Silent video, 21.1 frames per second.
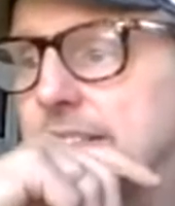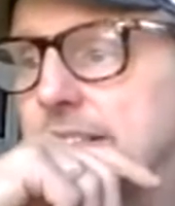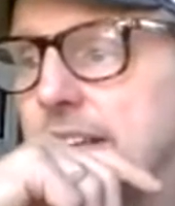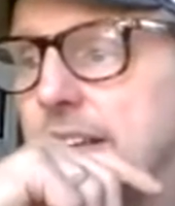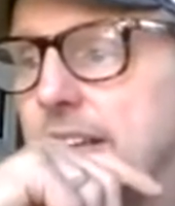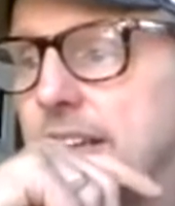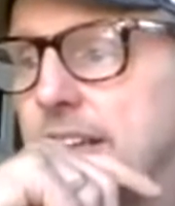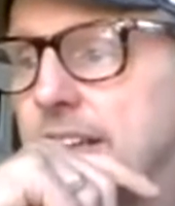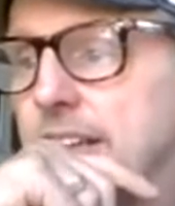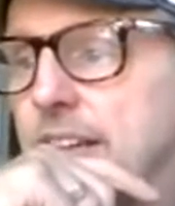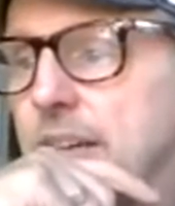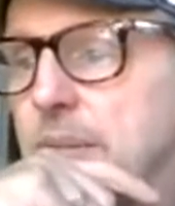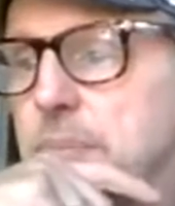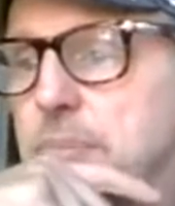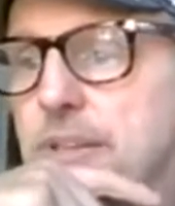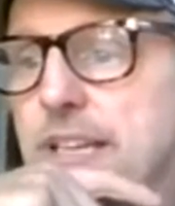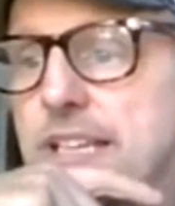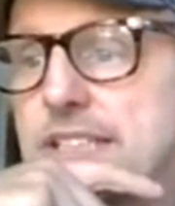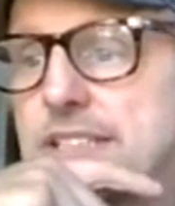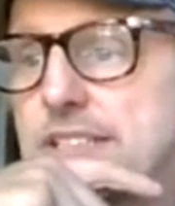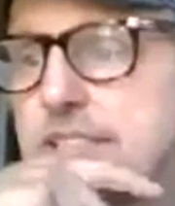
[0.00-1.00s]
I'm
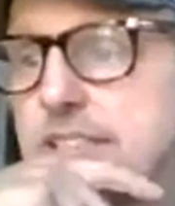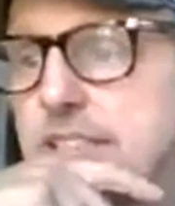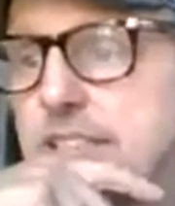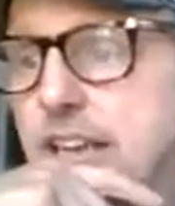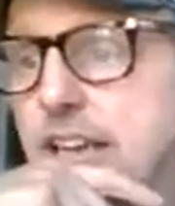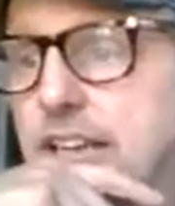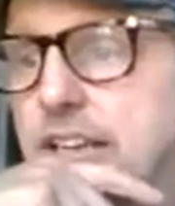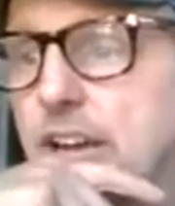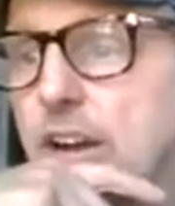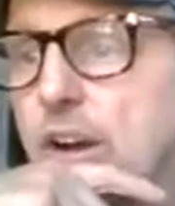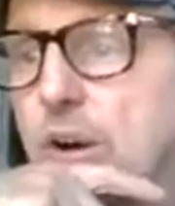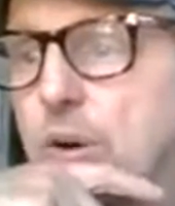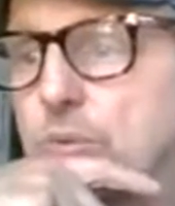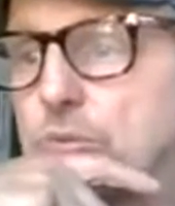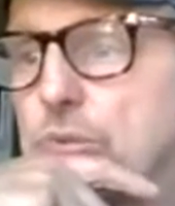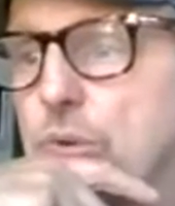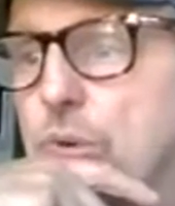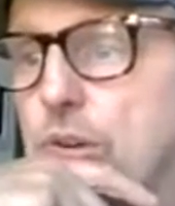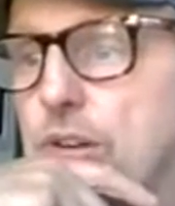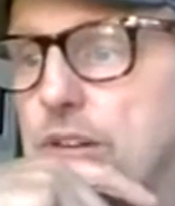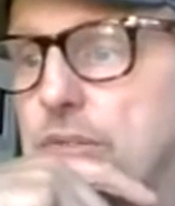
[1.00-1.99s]
pleased to say Hull
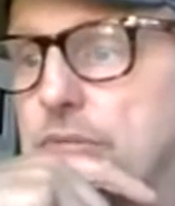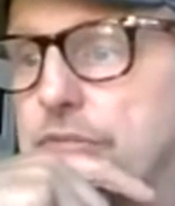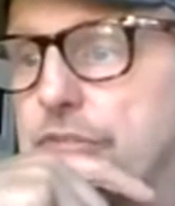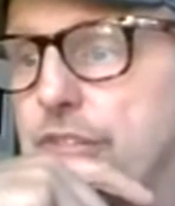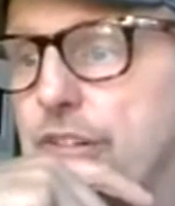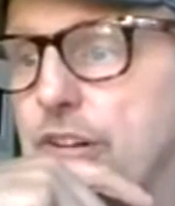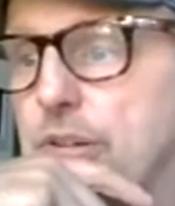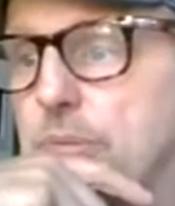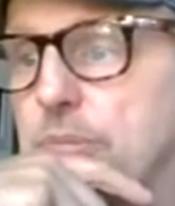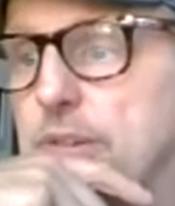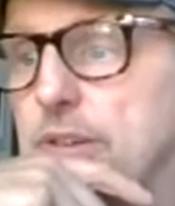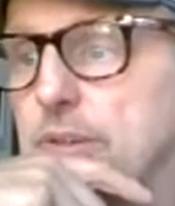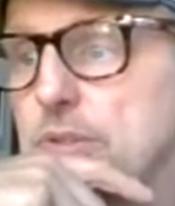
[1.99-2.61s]
Royal Infirmary